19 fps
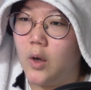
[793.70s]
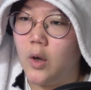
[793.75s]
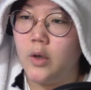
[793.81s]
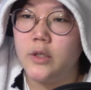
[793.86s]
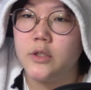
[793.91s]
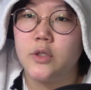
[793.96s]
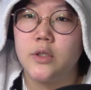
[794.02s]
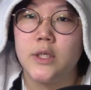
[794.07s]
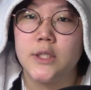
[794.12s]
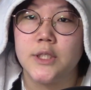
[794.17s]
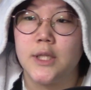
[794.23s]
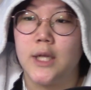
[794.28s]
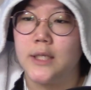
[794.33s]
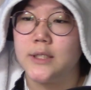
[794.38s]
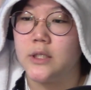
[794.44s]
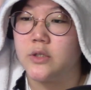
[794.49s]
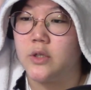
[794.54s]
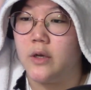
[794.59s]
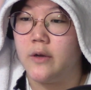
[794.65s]
oh, he took his
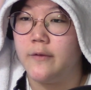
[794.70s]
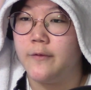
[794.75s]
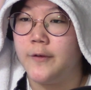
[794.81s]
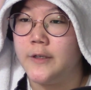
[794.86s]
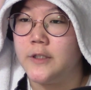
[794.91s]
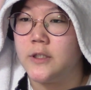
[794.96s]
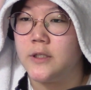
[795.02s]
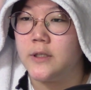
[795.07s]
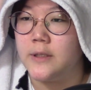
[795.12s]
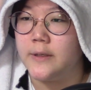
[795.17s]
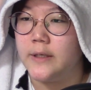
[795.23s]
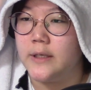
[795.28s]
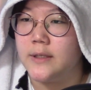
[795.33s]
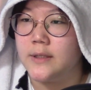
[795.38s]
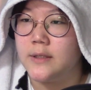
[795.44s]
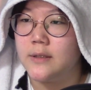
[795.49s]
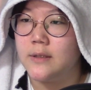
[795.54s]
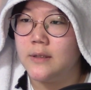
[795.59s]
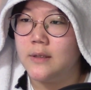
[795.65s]
glasses off. He's
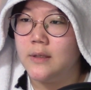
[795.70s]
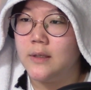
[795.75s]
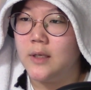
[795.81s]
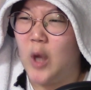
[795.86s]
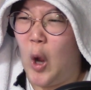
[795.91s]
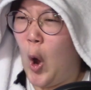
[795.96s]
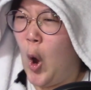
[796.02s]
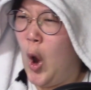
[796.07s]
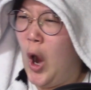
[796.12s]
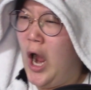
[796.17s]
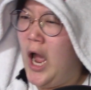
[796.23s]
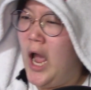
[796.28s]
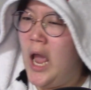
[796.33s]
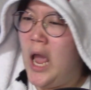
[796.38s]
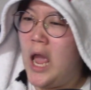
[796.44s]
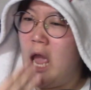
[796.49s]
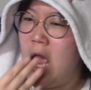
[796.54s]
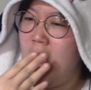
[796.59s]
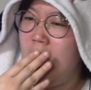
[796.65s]
serious. How?